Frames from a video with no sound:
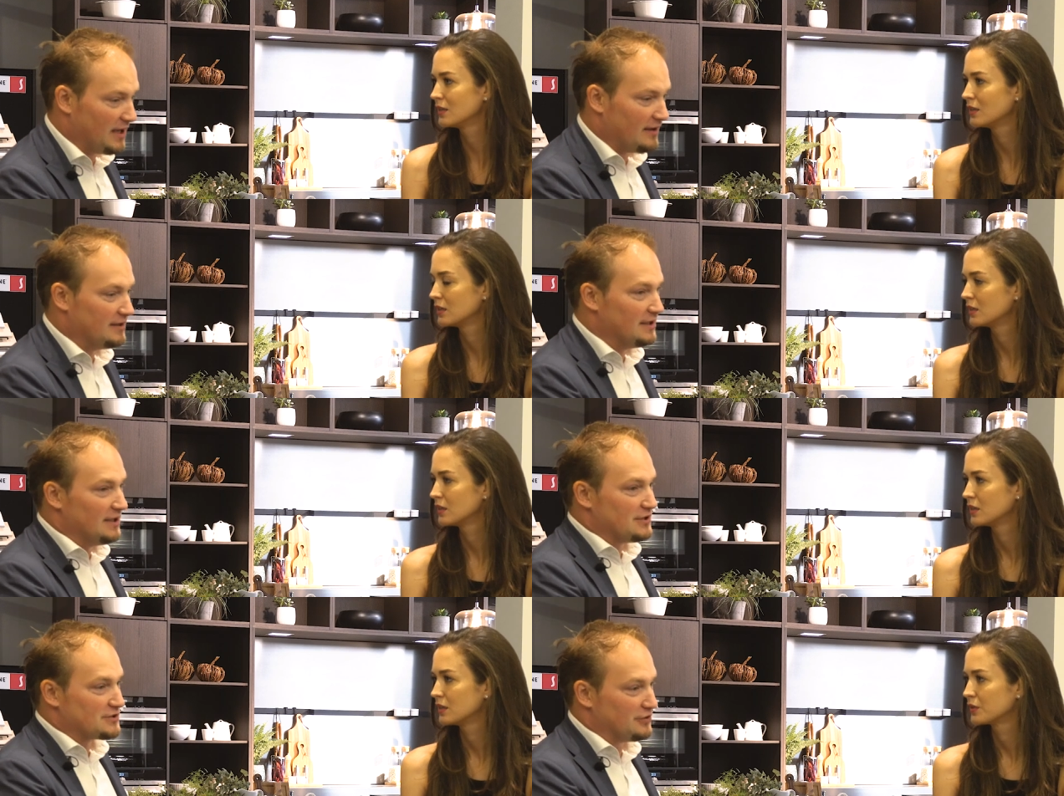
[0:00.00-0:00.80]
Speaker 1: Yeah.
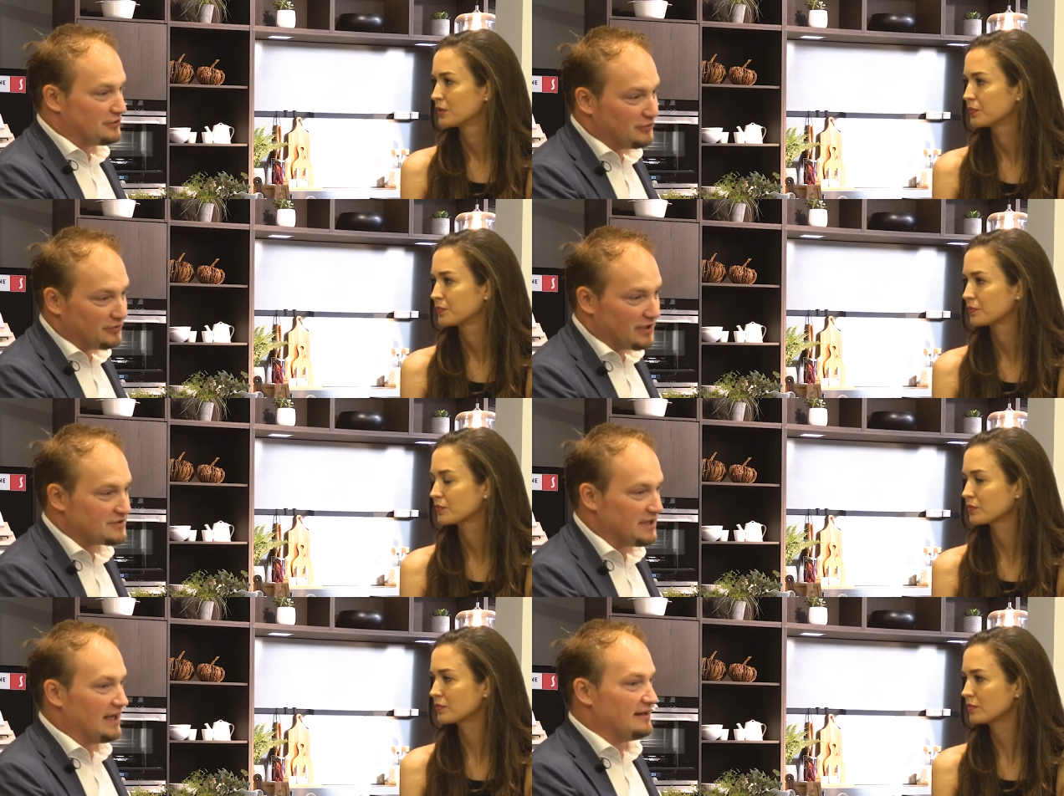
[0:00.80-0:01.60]
So
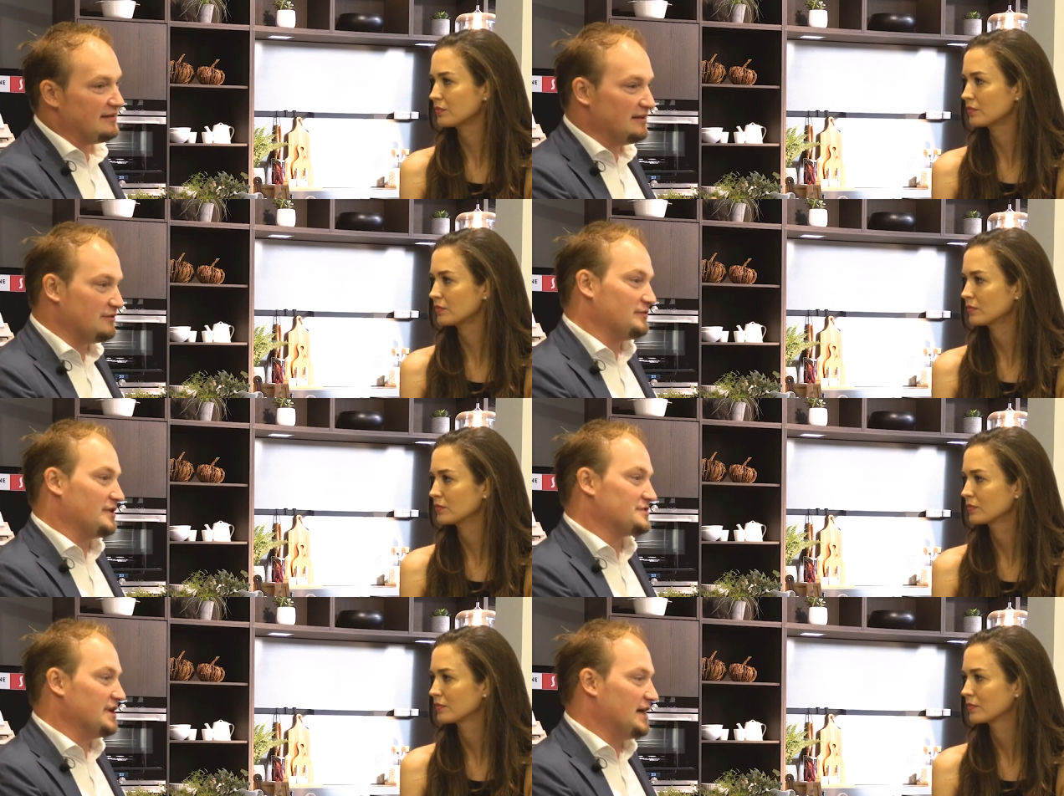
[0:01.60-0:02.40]
2018,
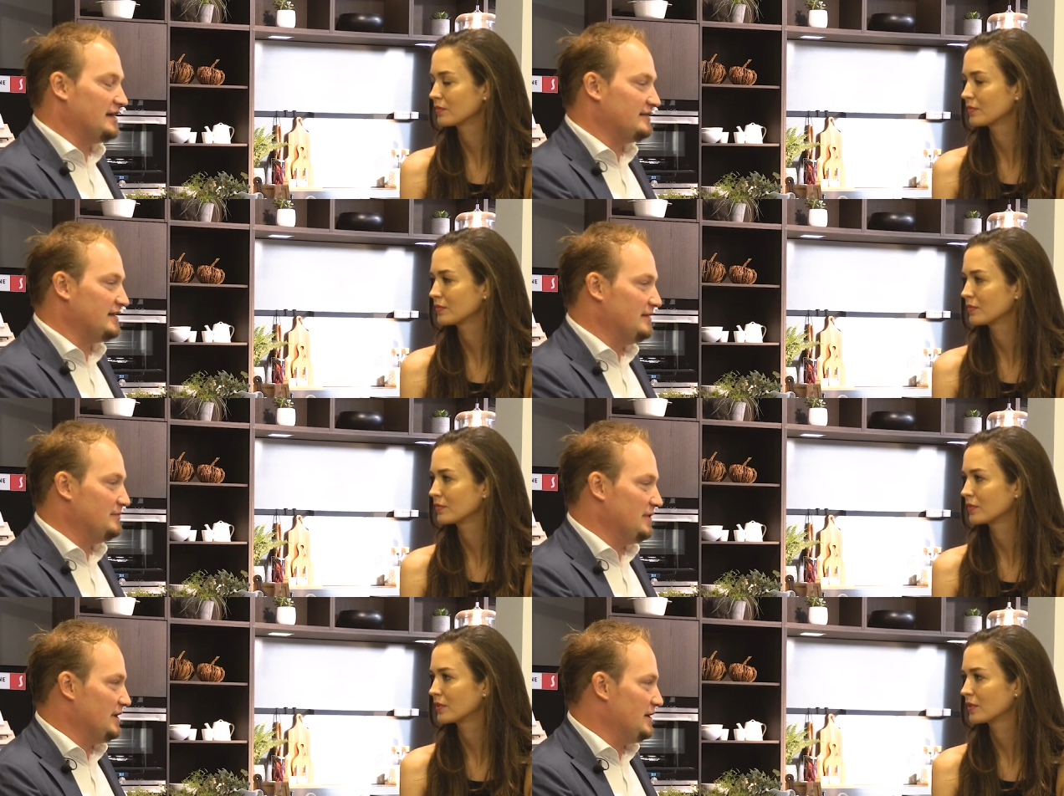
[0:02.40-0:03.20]
2019,
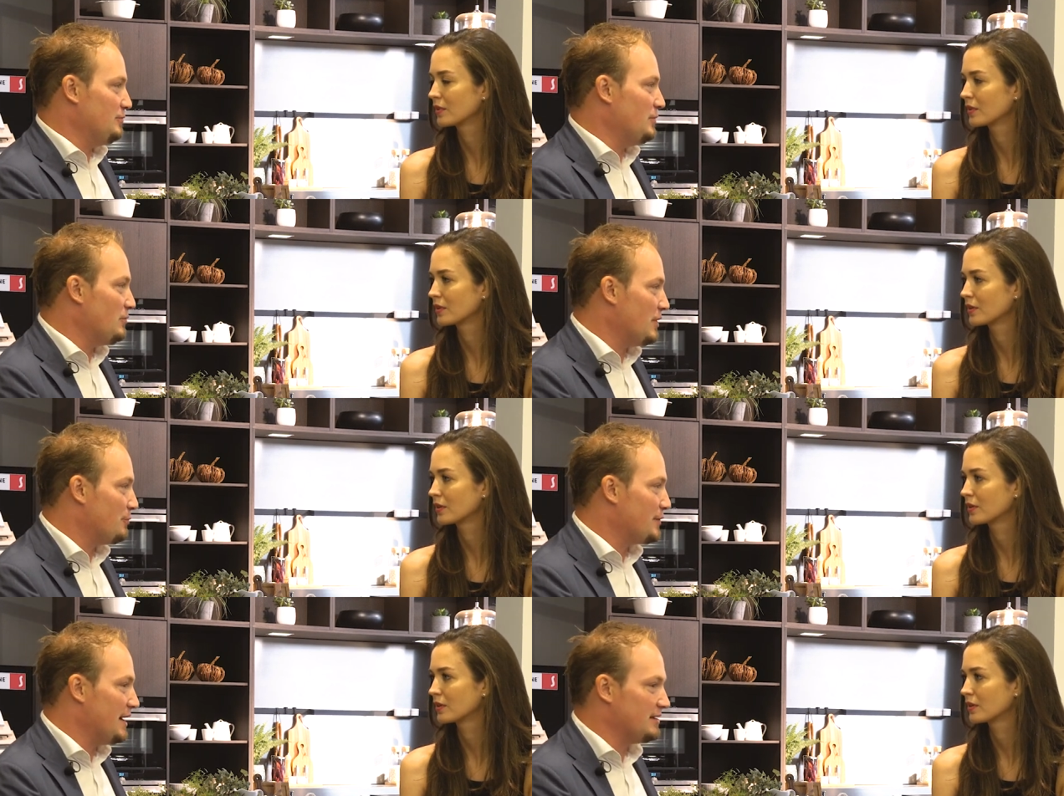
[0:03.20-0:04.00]
uh, we will
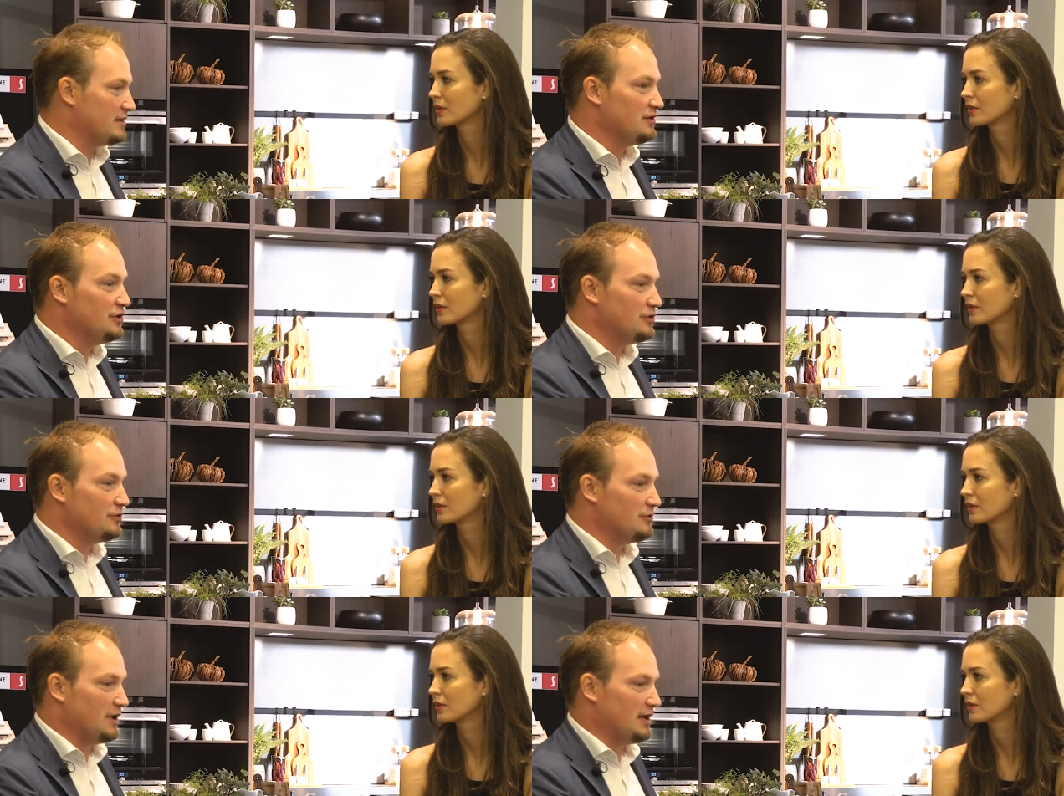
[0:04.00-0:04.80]
bring the
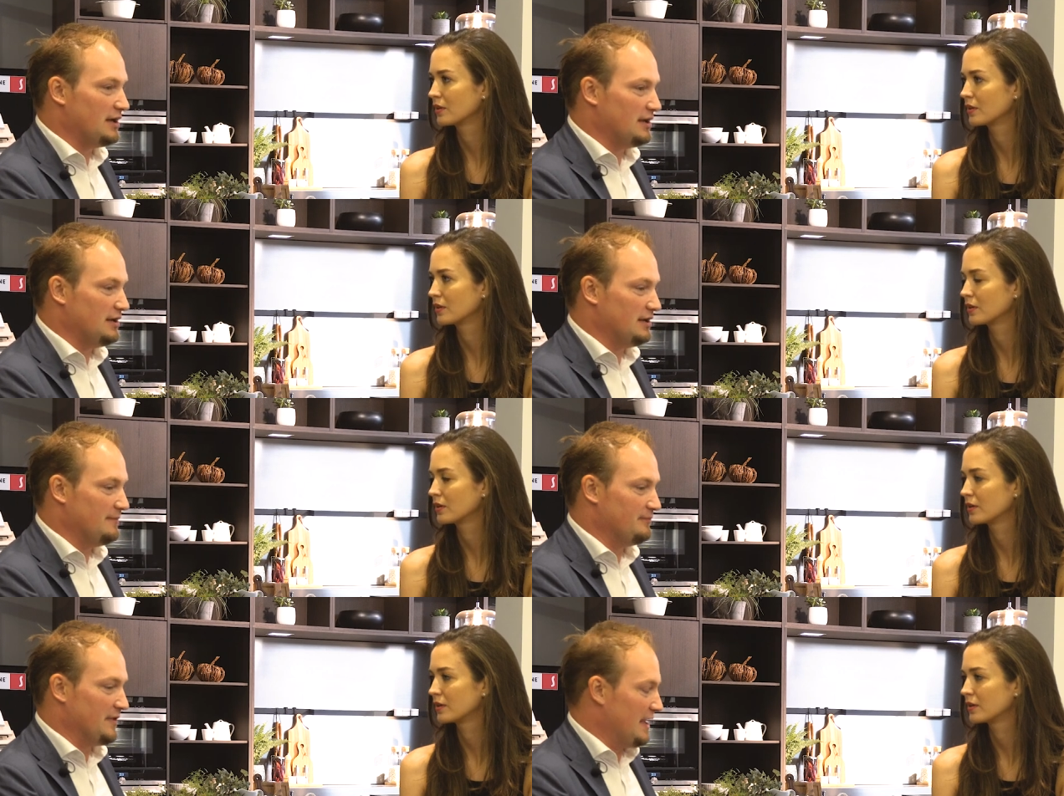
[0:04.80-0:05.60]
new
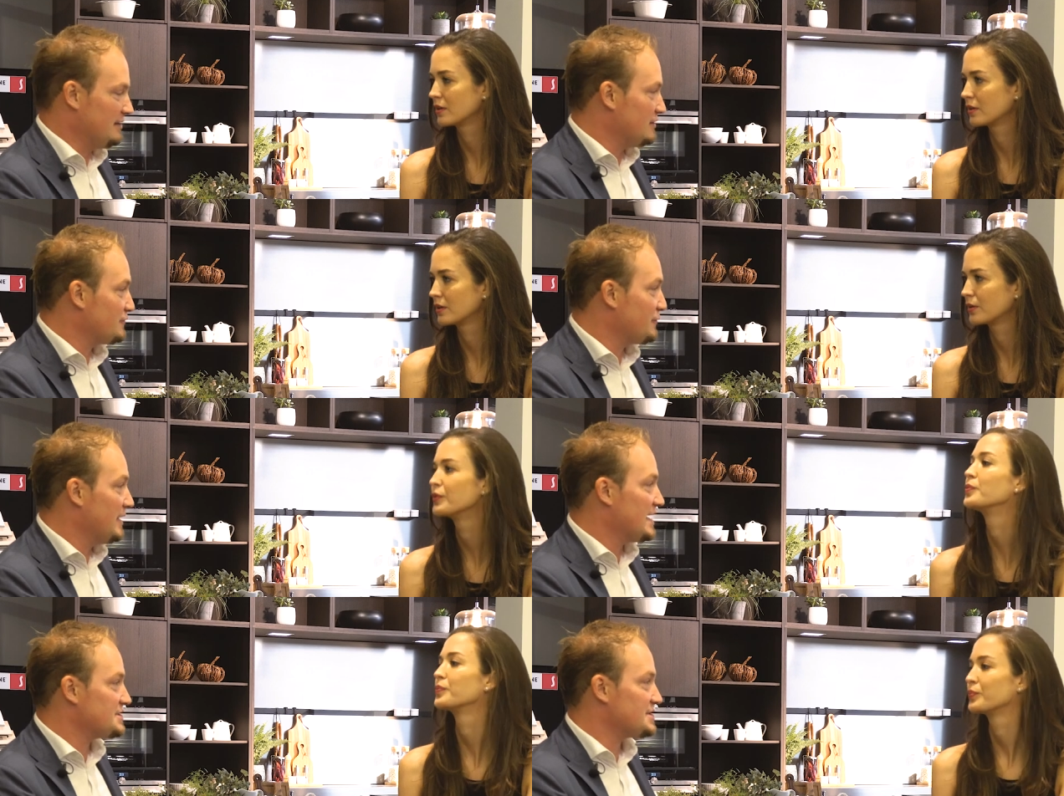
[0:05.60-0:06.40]
um, handles-free
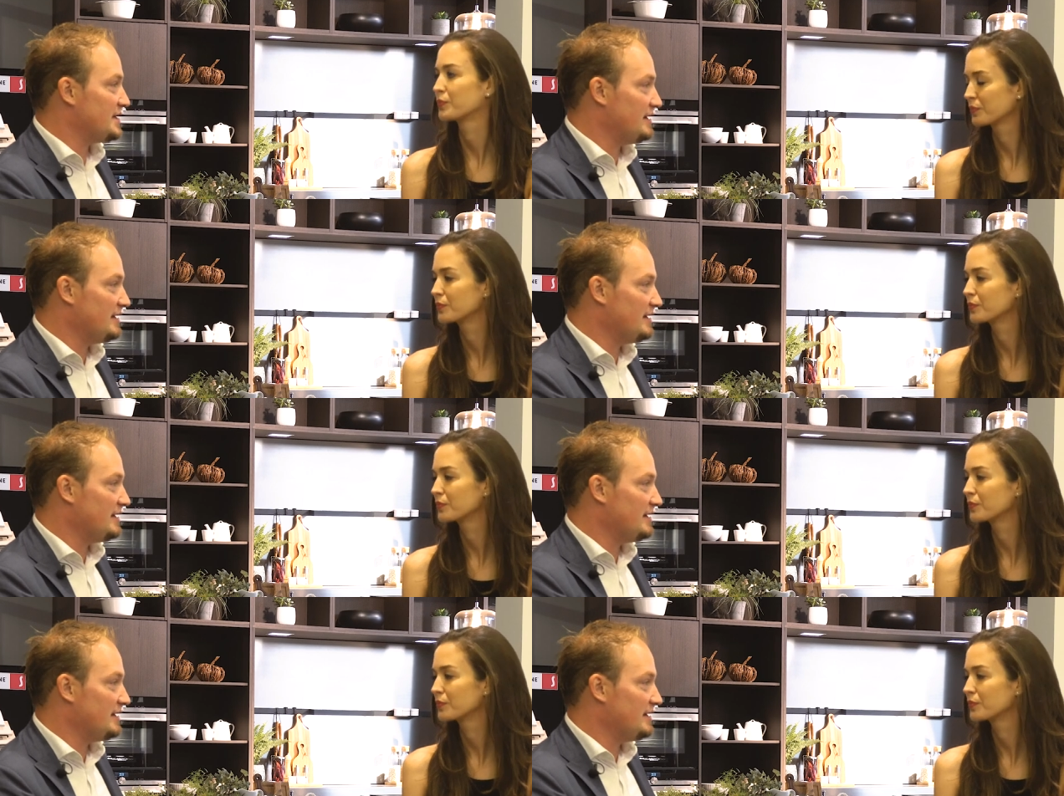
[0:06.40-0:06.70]
kitchen.